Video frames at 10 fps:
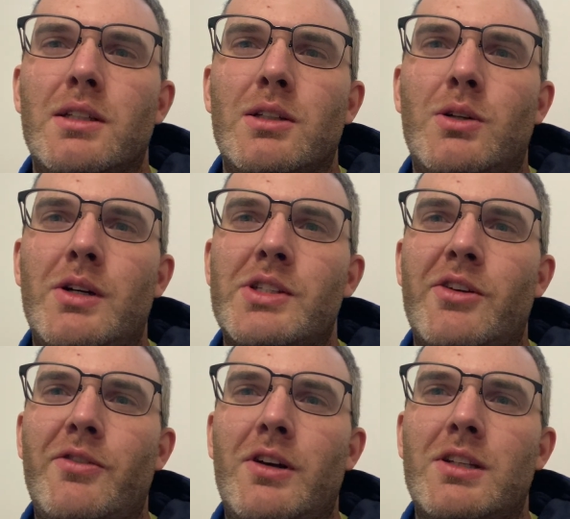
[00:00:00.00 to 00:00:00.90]
Coins are
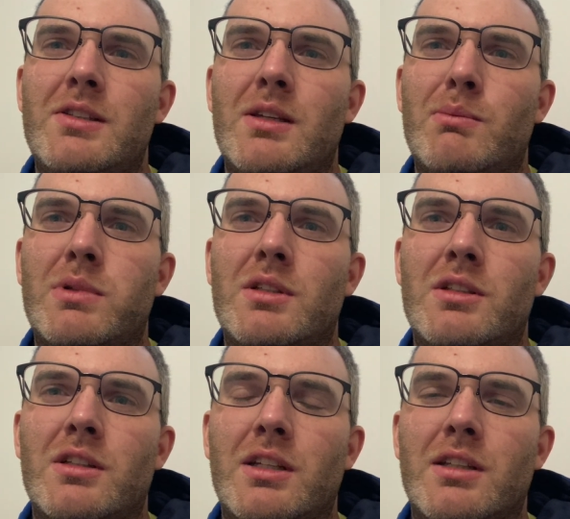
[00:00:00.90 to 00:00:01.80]
fairly
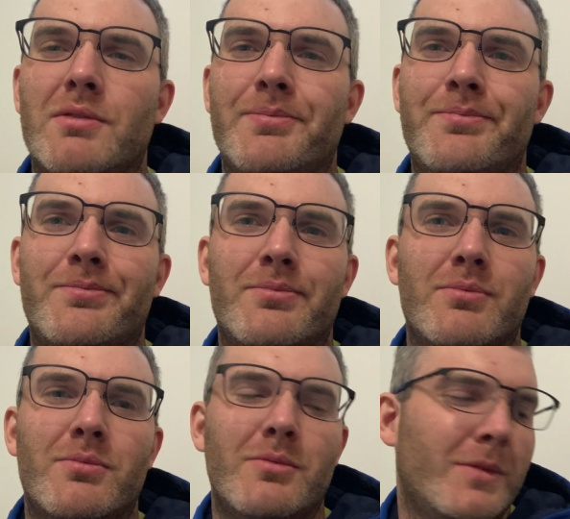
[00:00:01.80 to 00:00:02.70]
simple, and
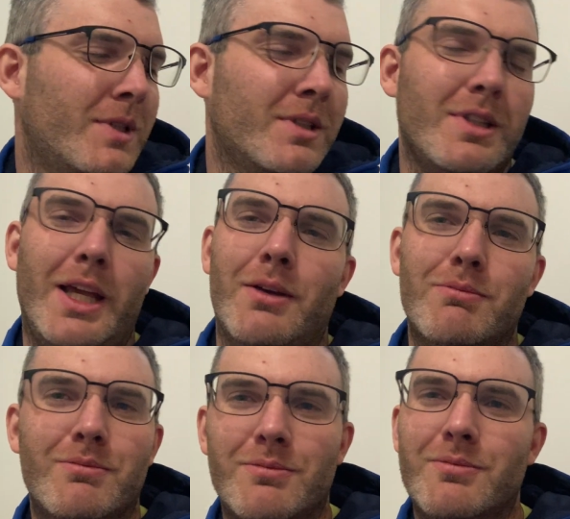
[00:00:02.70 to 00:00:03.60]
like
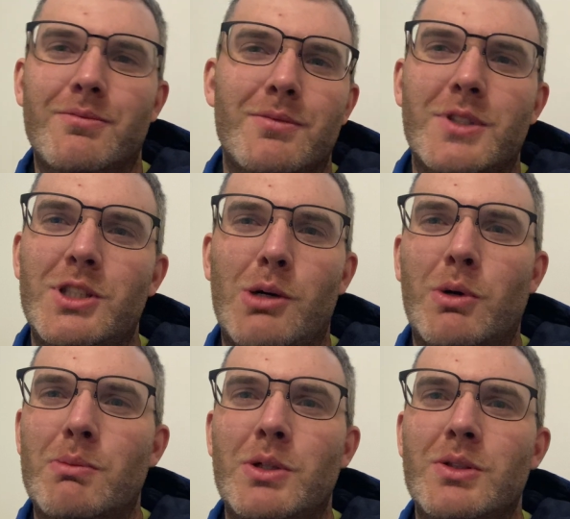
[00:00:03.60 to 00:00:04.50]

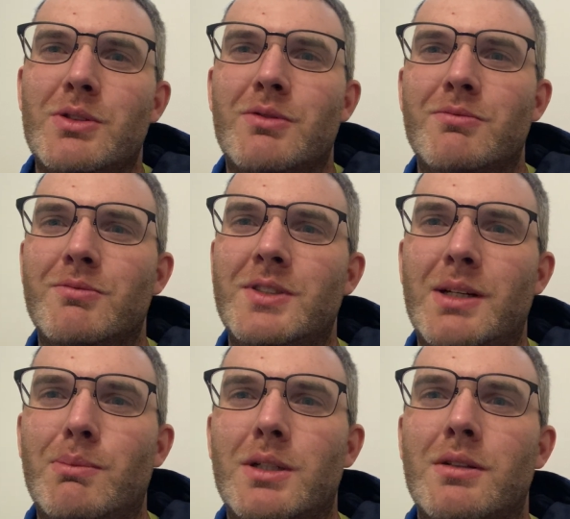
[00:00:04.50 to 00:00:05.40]
snowboard boots,
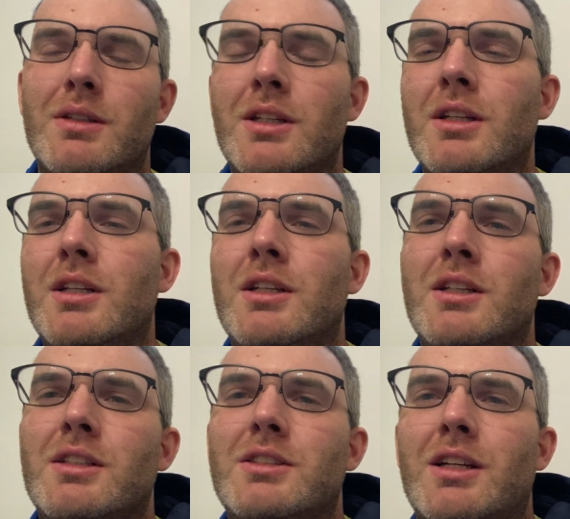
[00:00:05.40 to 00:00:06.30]
simple.
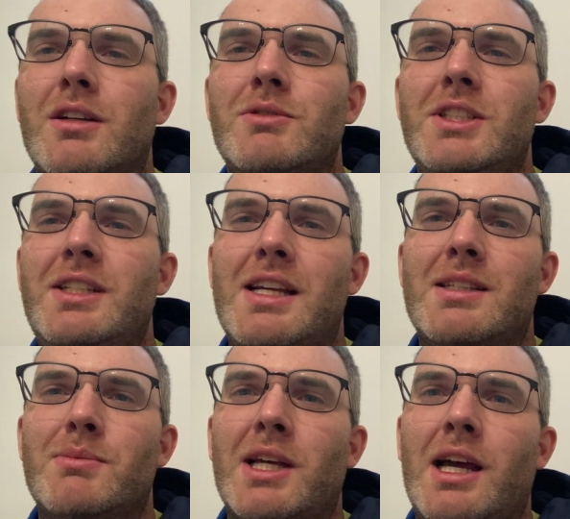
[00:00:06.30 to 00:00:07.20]
So just take
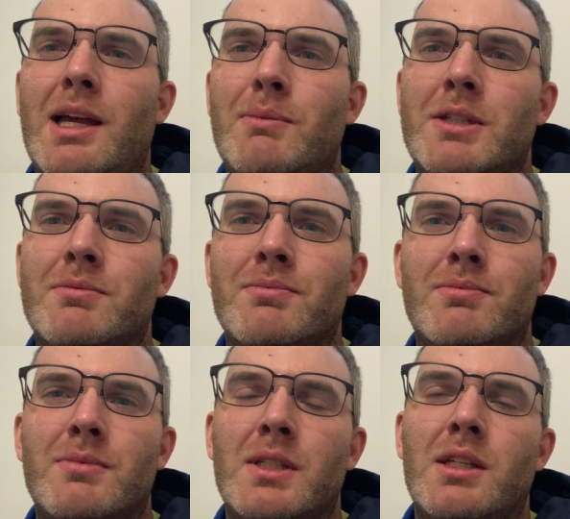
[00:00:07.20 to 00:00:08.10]
some time, and
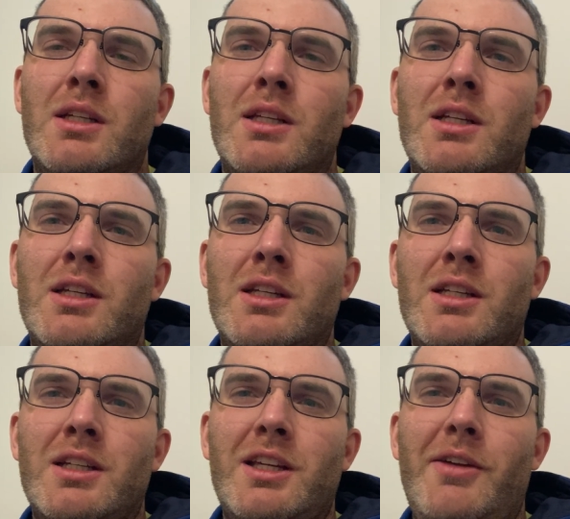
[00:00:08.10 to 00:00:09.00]

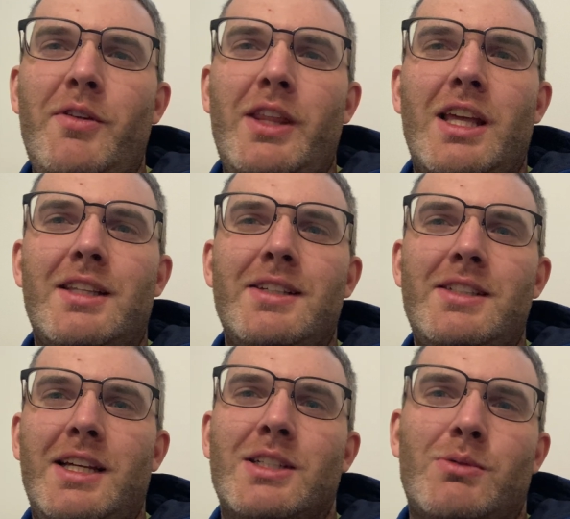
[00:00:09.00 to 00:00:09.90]
if you think
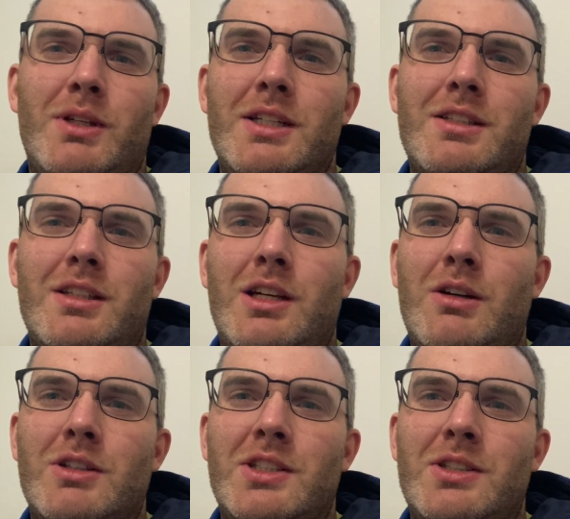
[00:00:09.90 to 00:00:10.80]
listing is really
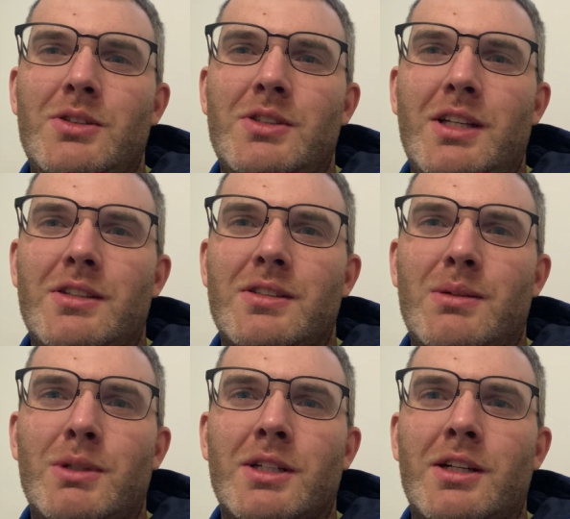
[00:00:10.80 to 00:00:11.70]
slow, just do sell
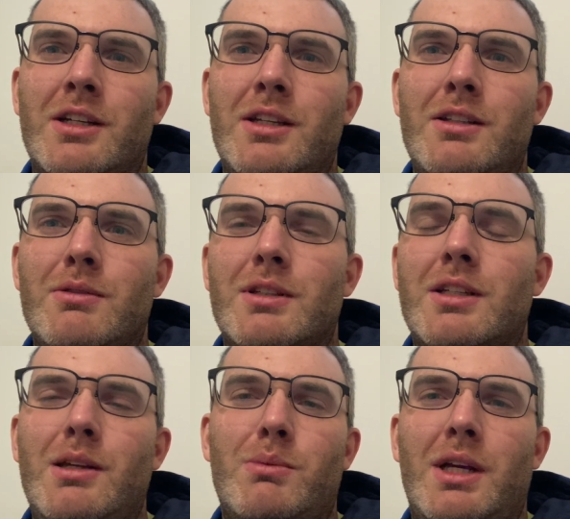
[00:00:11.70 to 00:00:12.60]
similar, and it
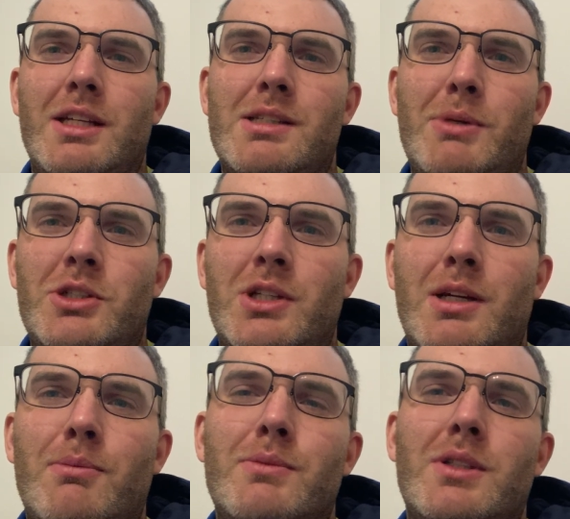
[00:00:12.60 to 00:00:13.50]
could probably speed you
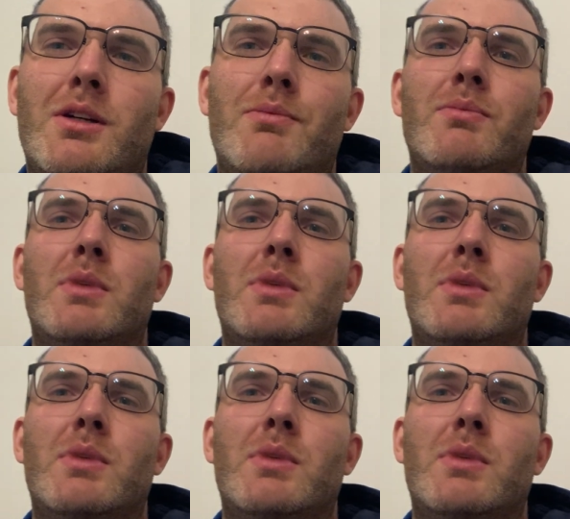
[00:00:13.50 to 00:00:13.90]
up. So,